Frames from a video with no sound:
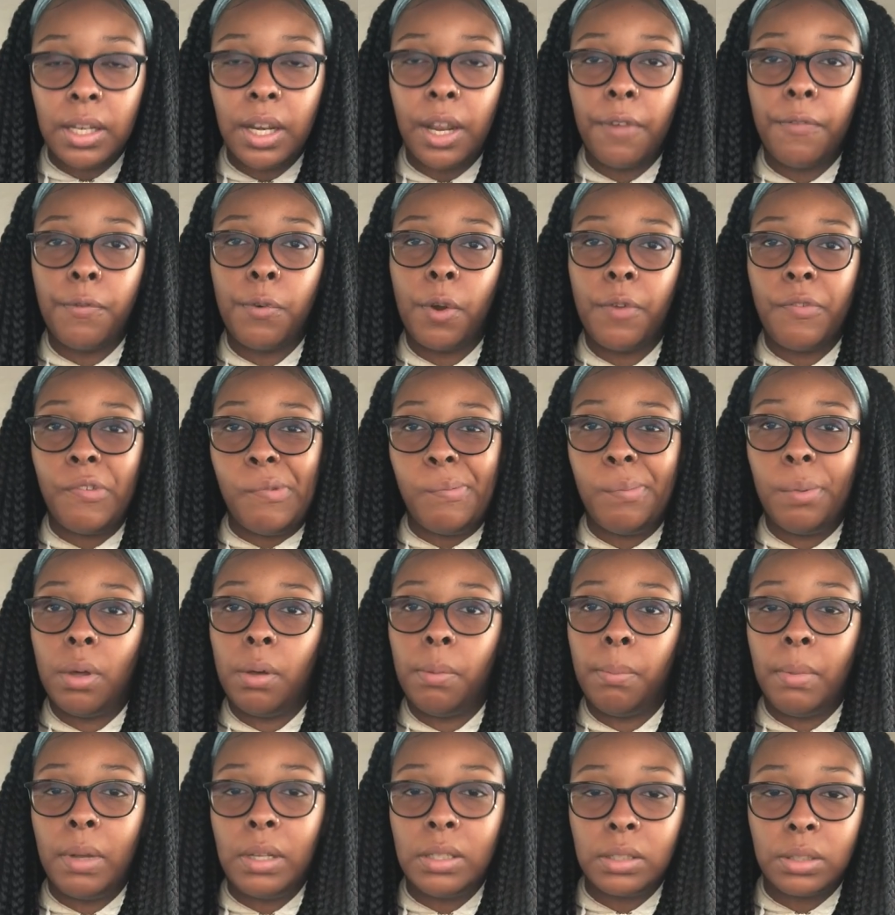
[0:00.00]
And therefore, if you
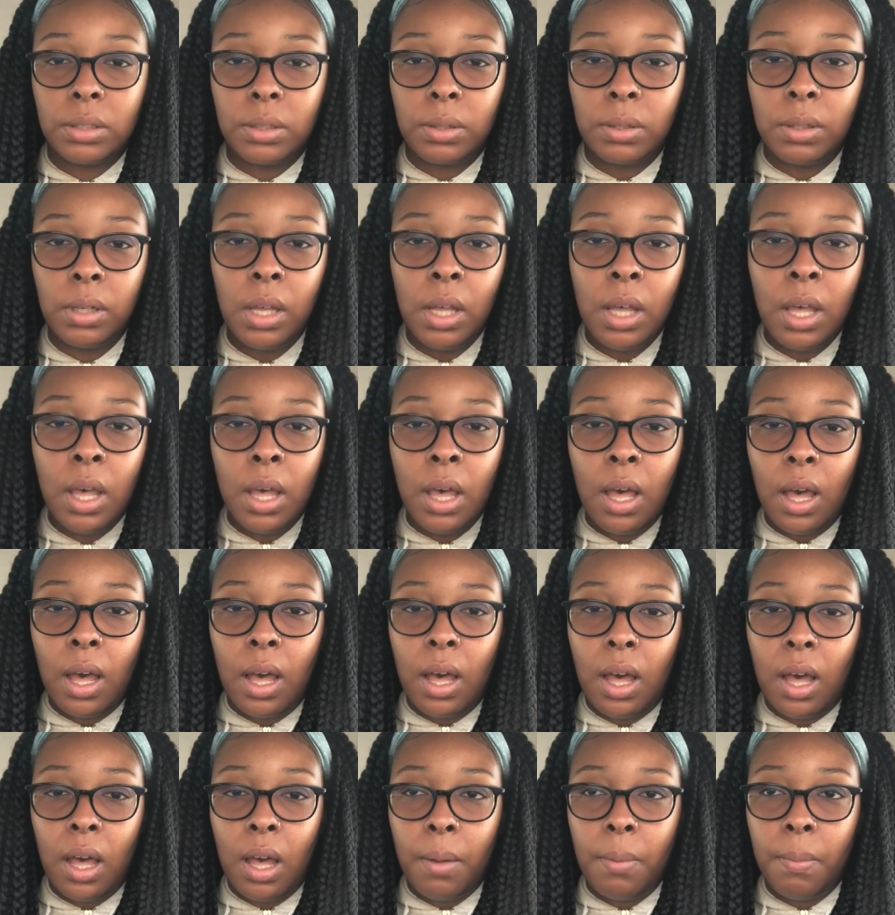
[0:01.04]
build muscle,
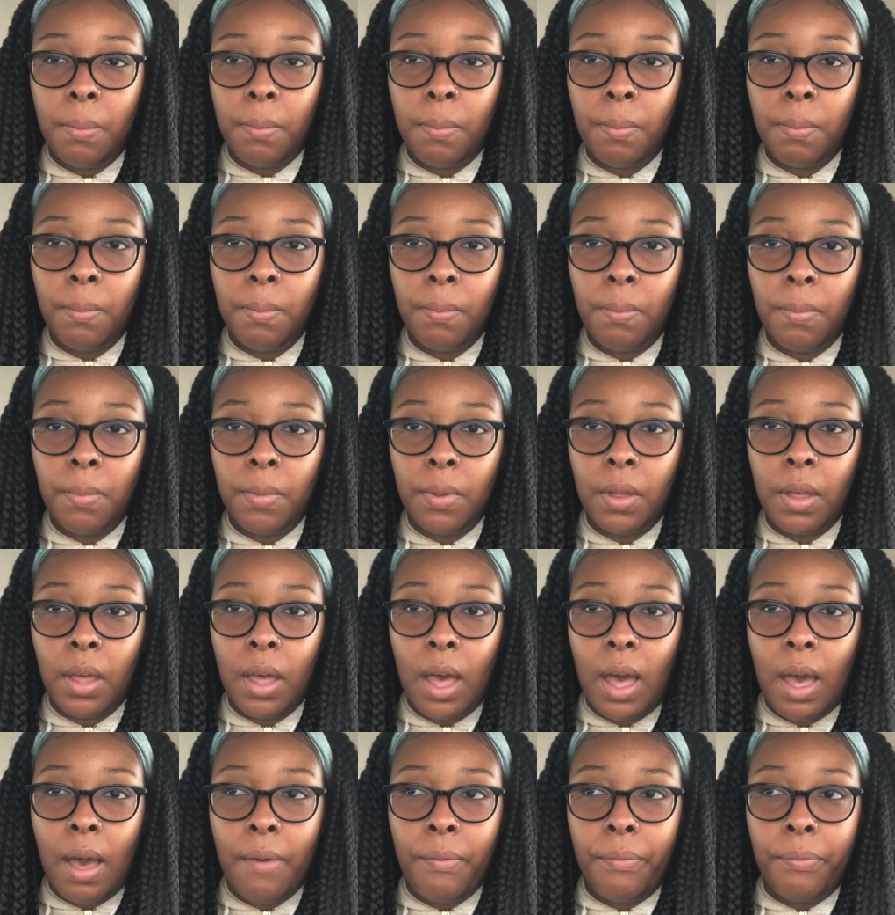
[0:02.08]

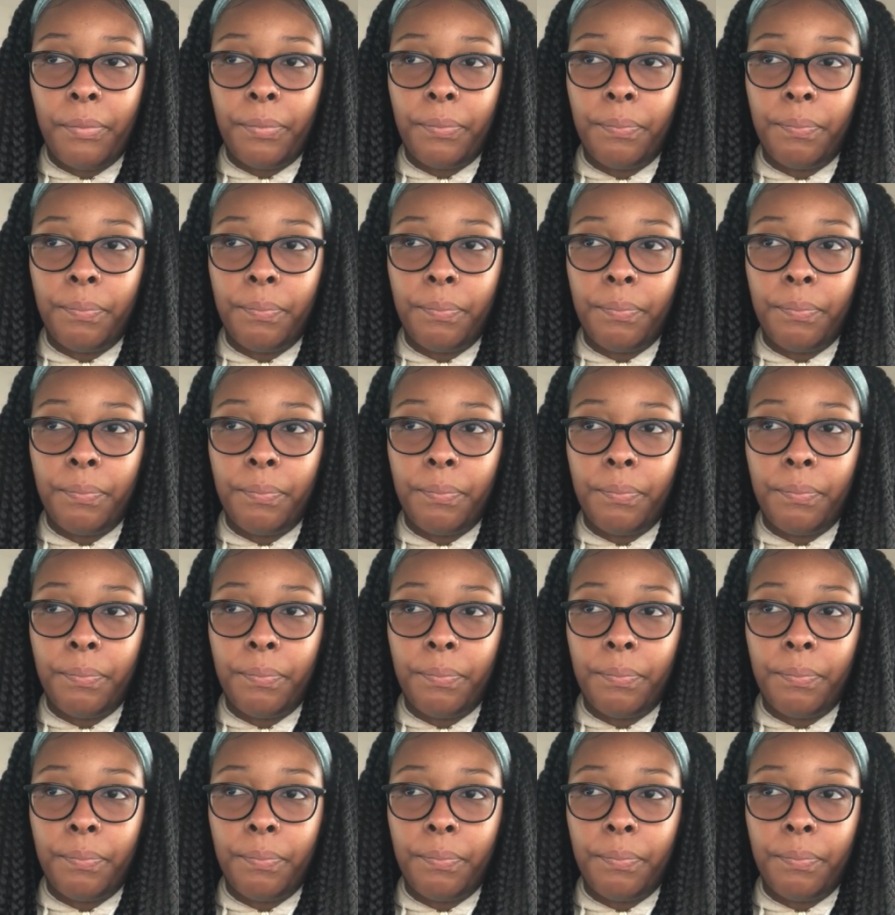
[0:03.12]
I